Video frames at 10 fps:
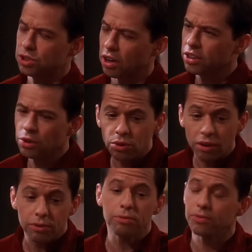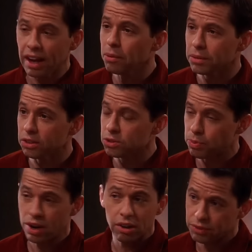Charlie. You, you have a family who's
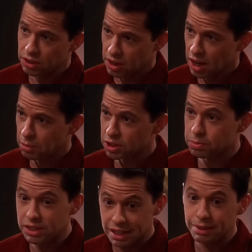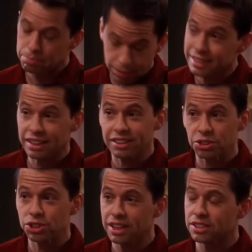proud of your accomplishments and might like
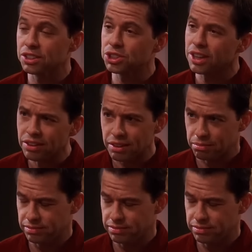the chance to share them.